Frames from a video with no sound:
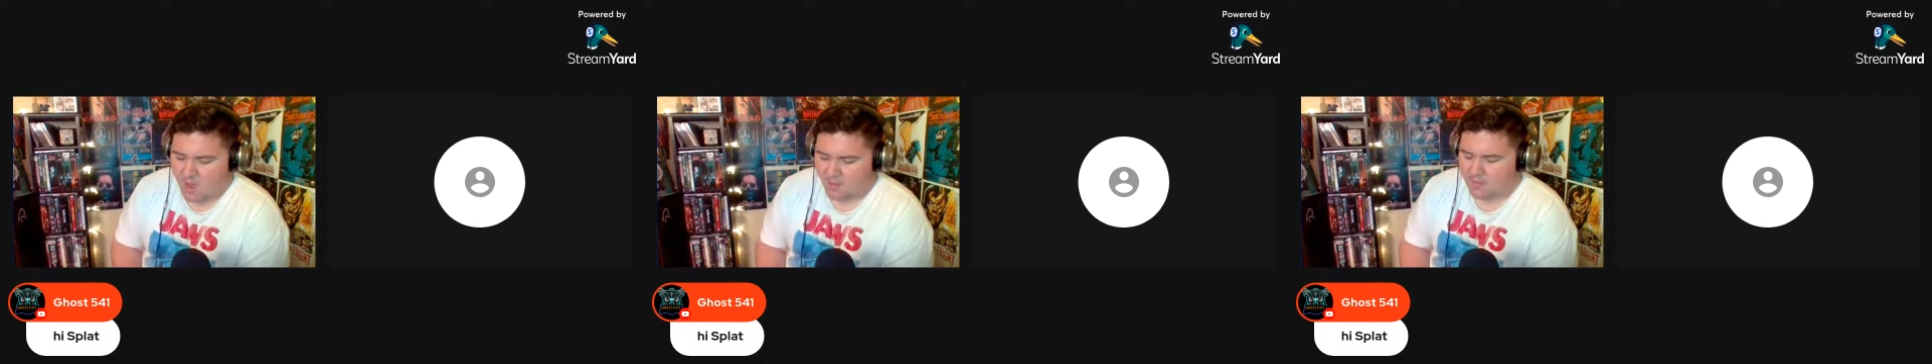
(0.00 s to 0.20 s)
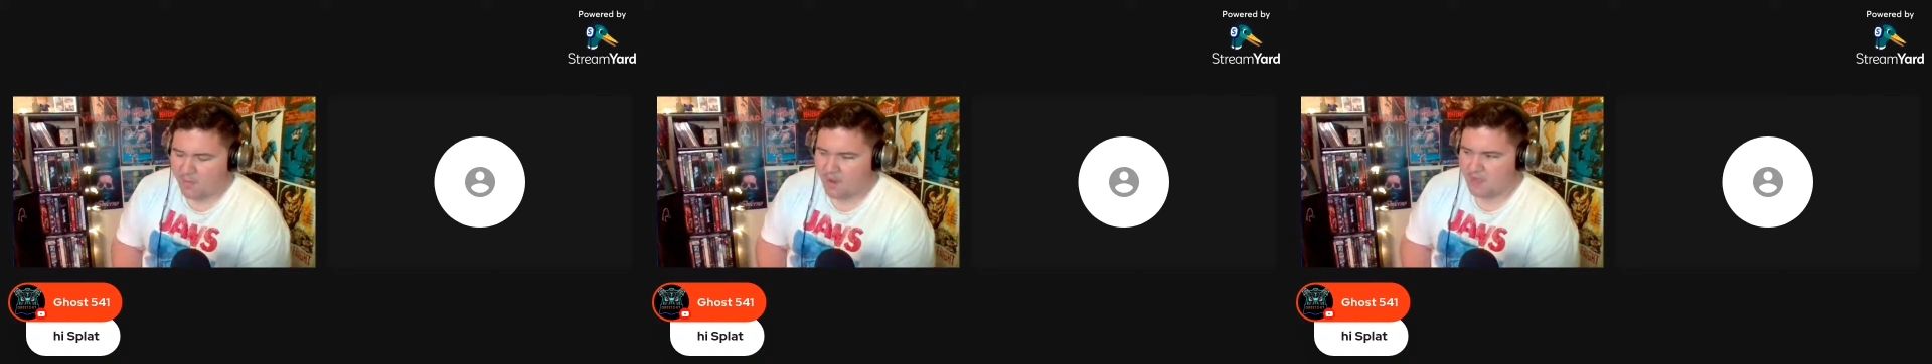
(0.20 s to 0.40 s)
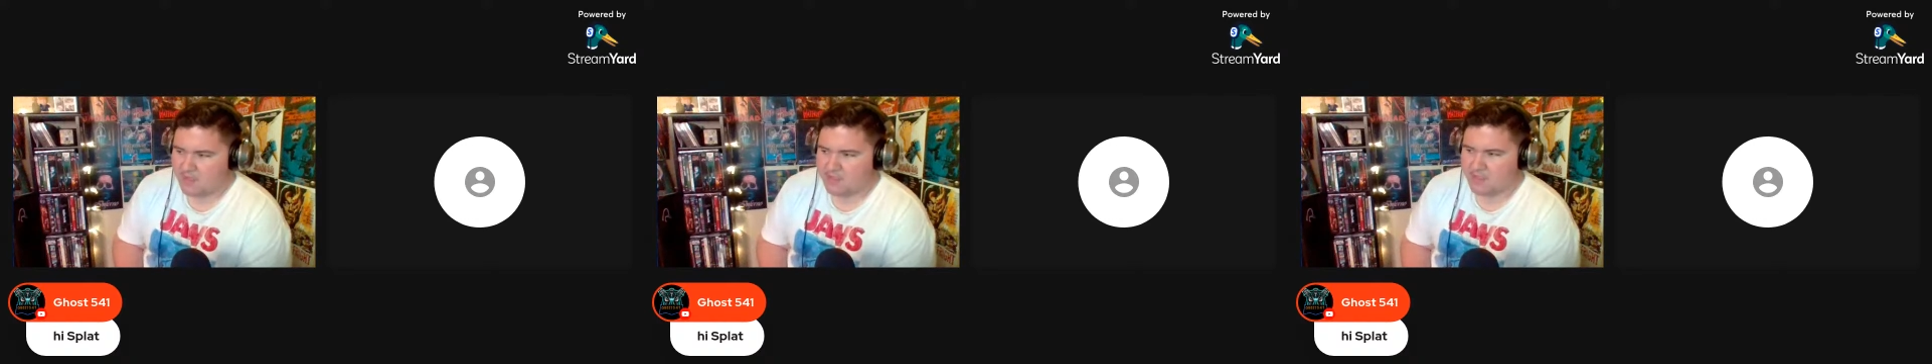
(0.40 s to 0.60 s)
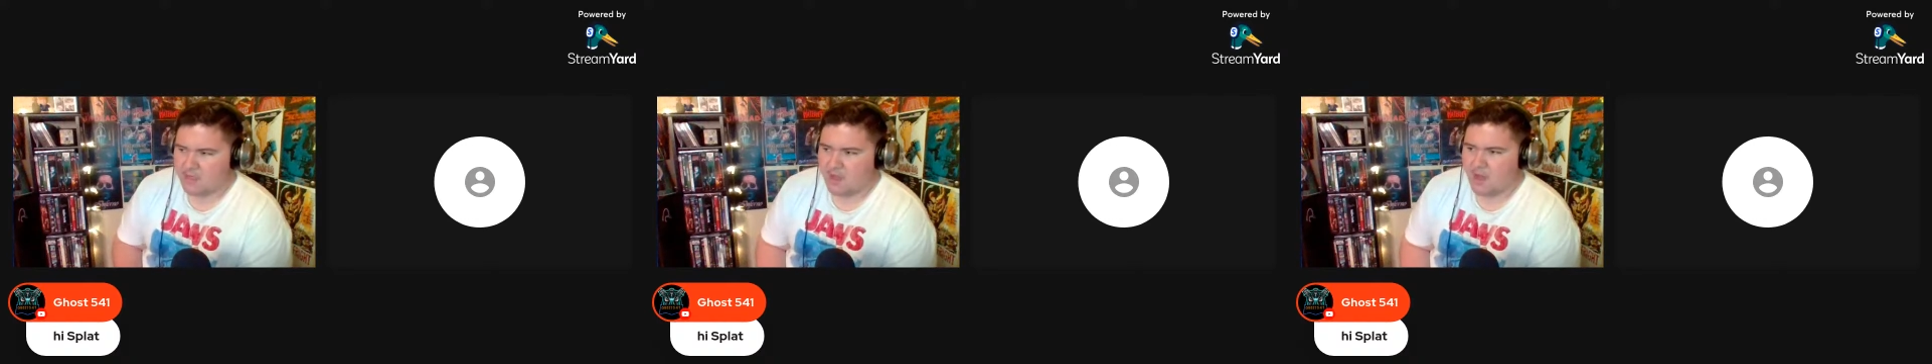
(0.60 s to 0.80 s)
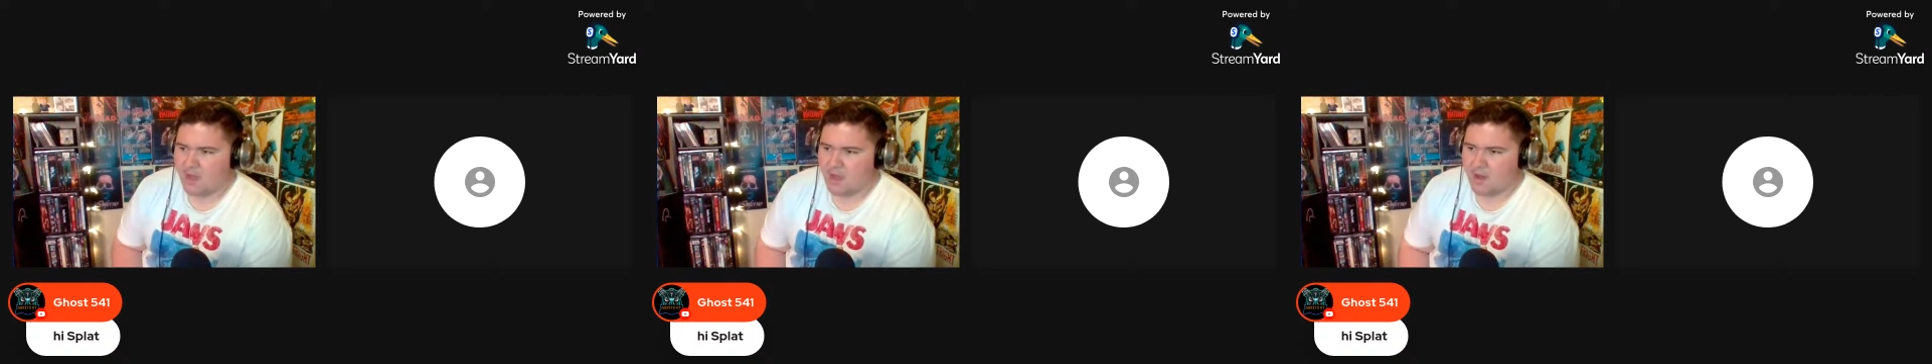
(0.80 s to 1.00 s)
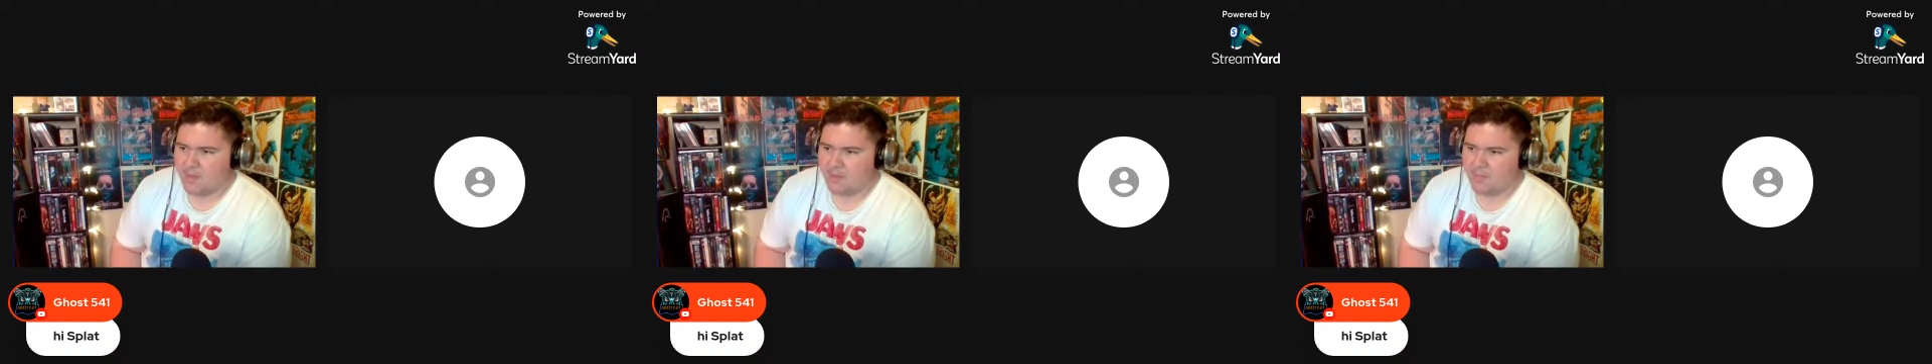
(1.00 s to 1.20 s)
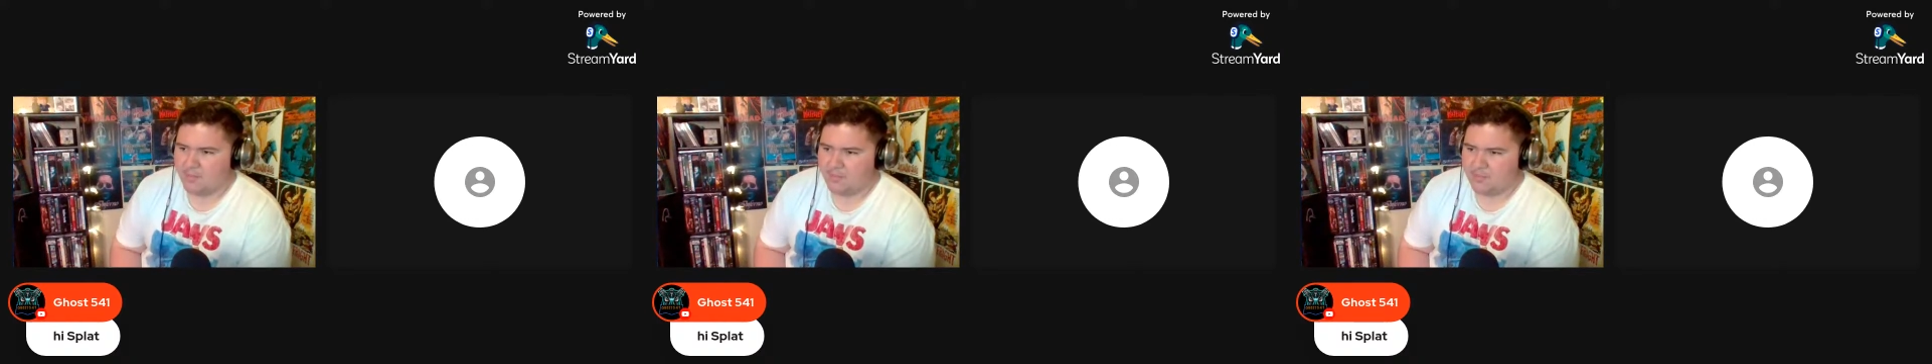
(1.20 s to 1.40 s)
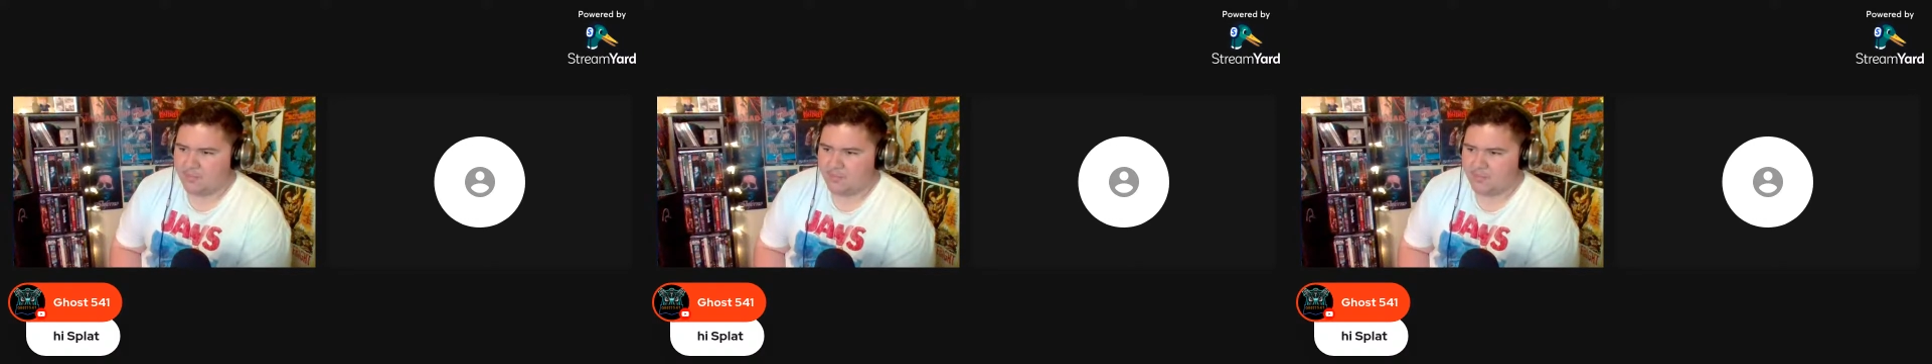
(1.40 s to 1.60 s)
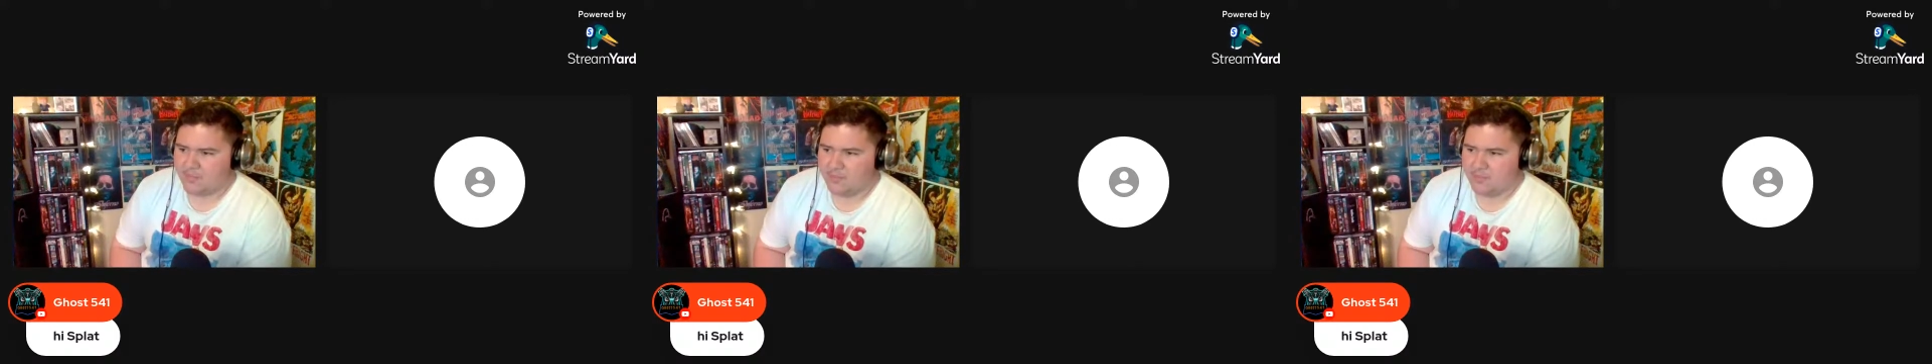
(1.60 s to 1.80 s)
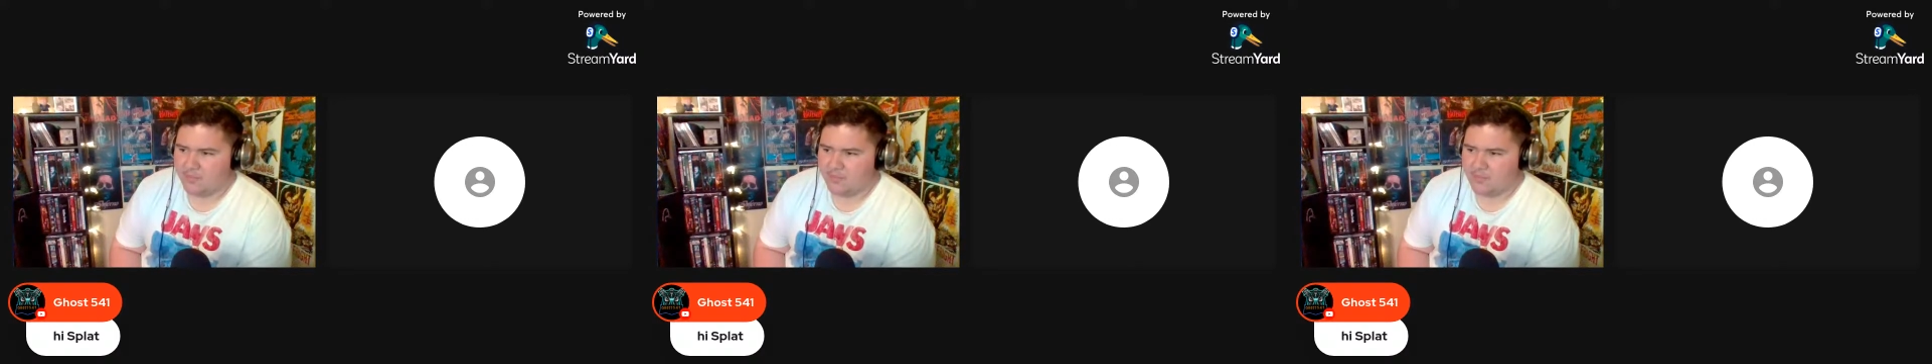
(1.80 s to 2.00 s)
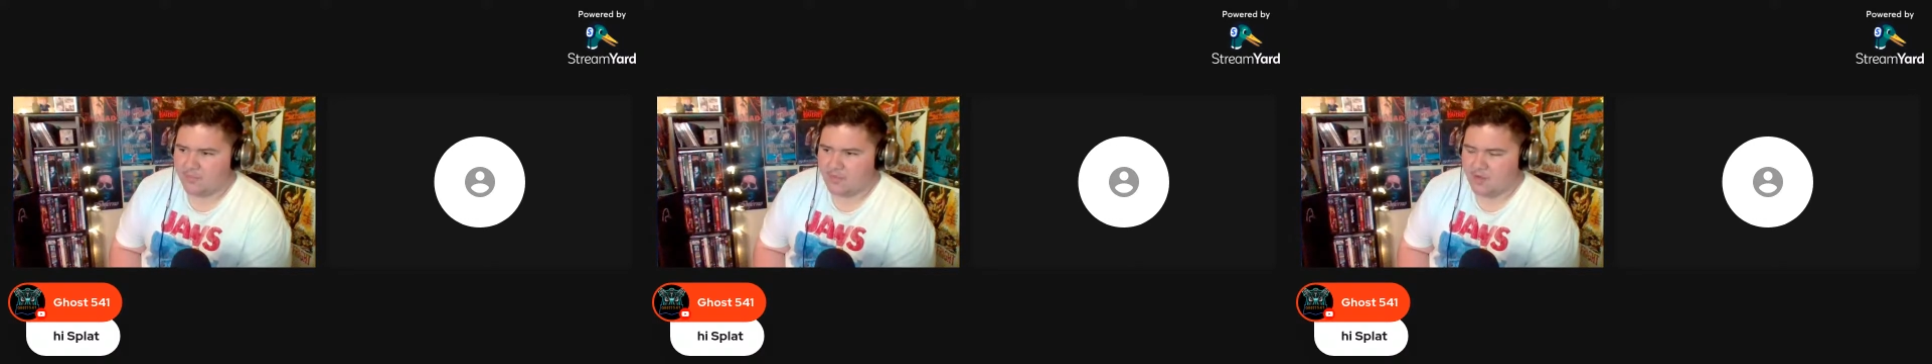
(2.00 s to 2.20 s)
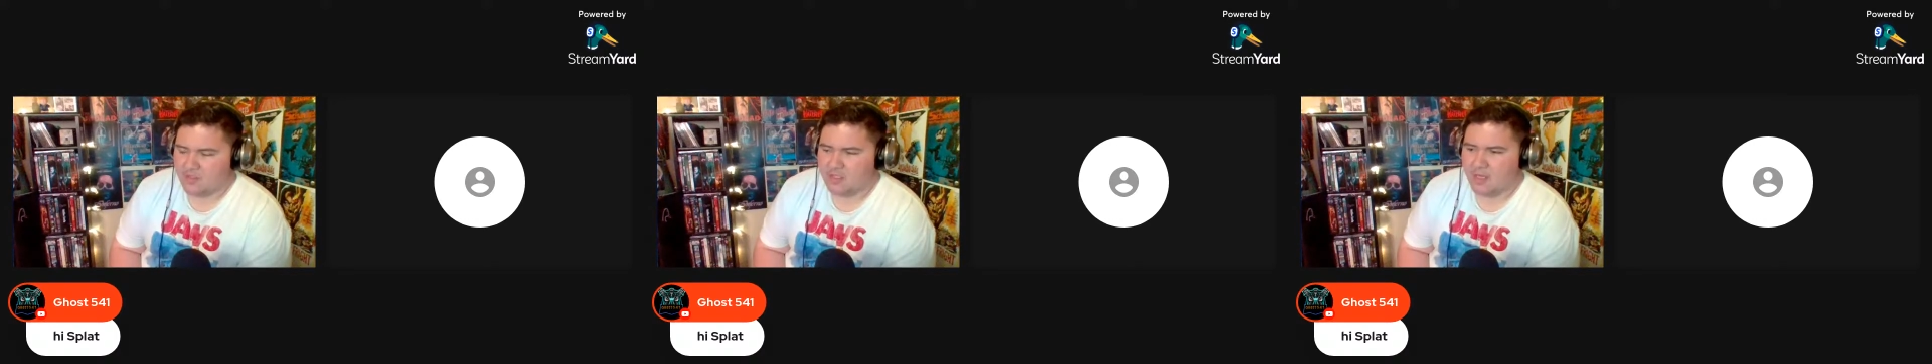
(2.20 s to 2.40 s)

But there's